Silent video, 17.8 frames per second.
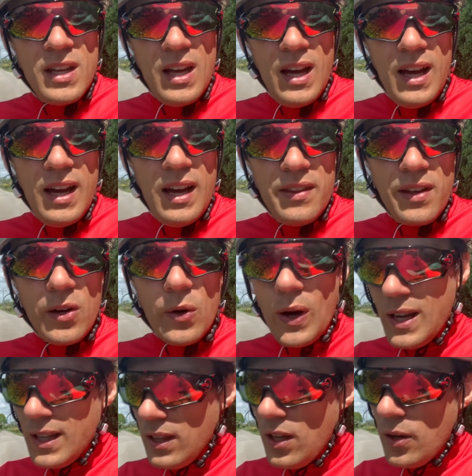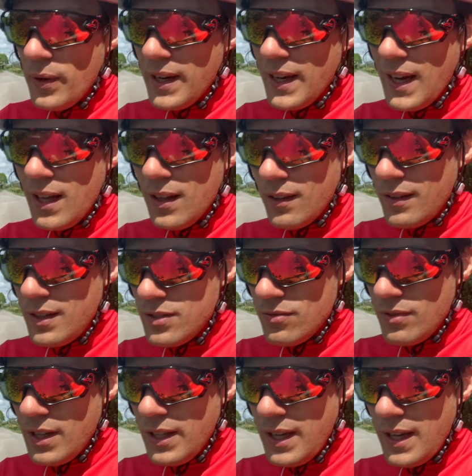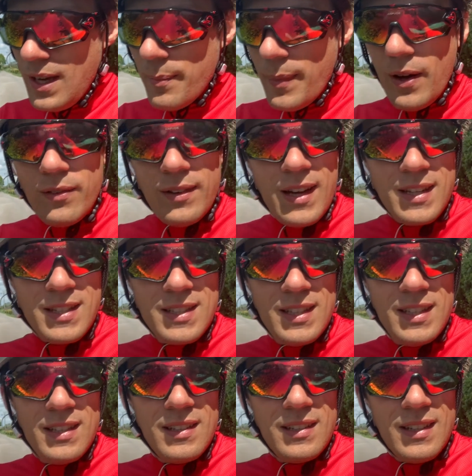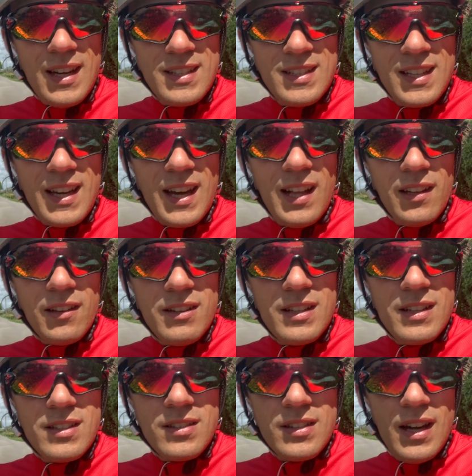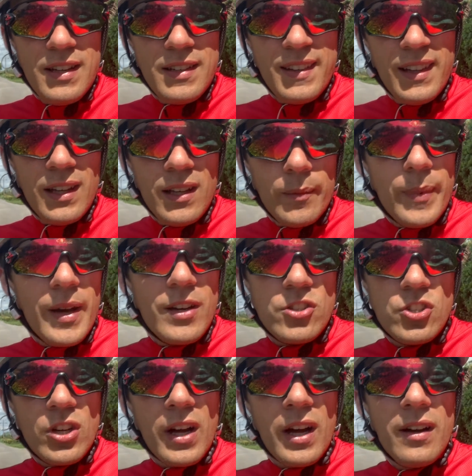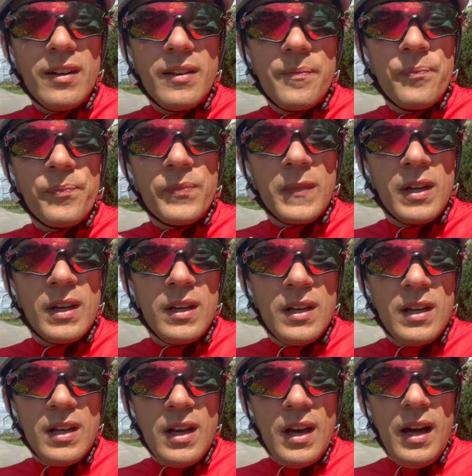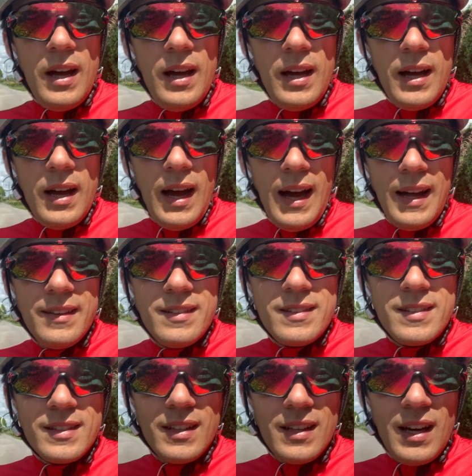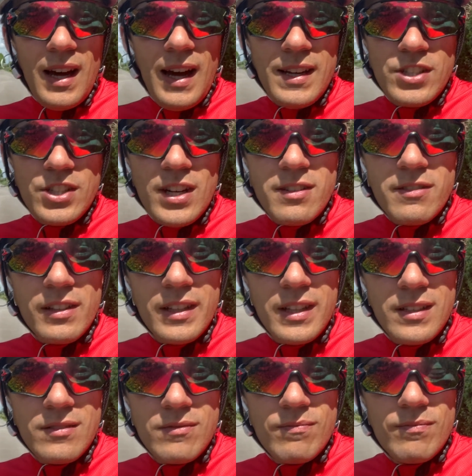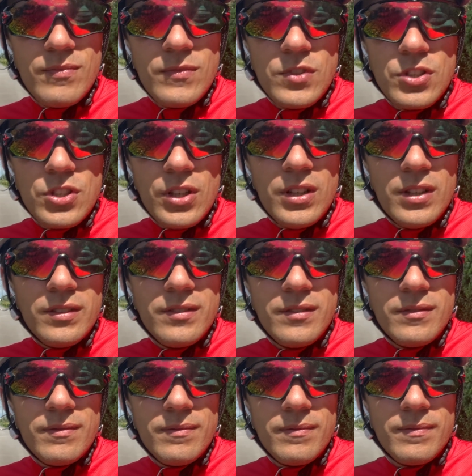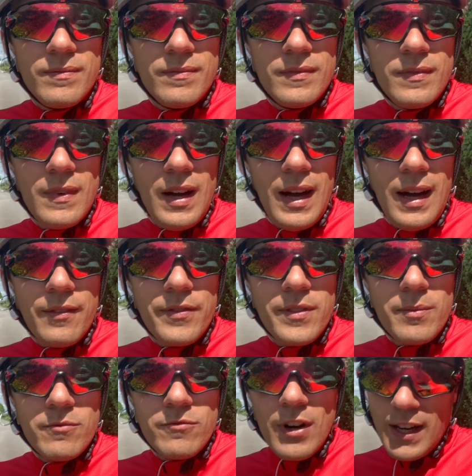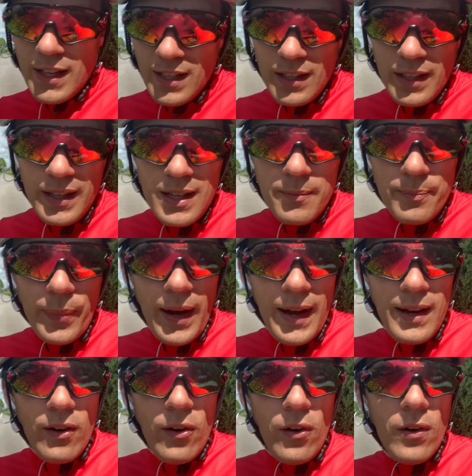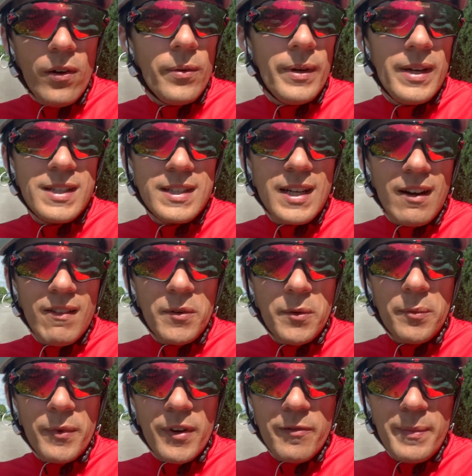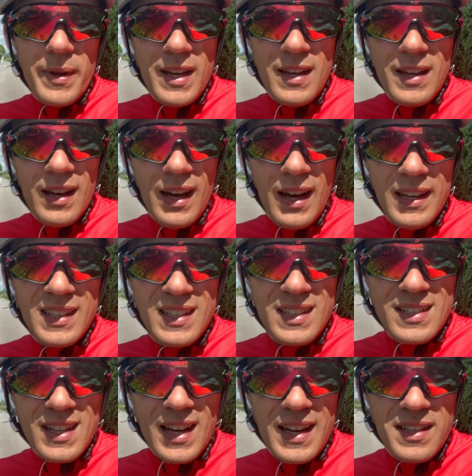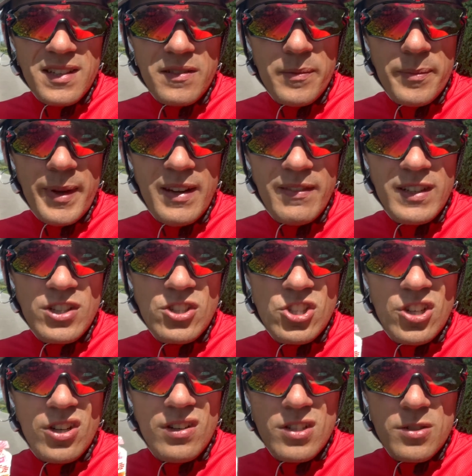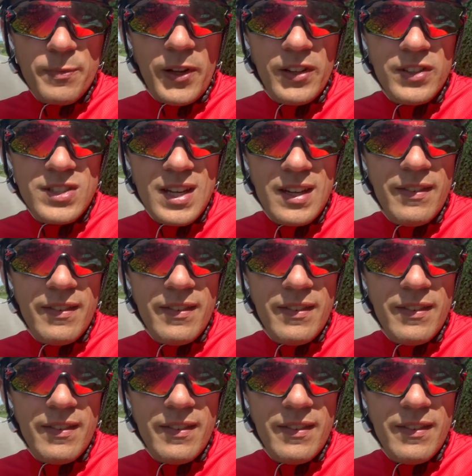They're quite low in calories, really, about 90 calories and a little bit of sugar. And I generally don't have them regularly, but I always carry one with me, and it's kind of a bit of an insurance policy.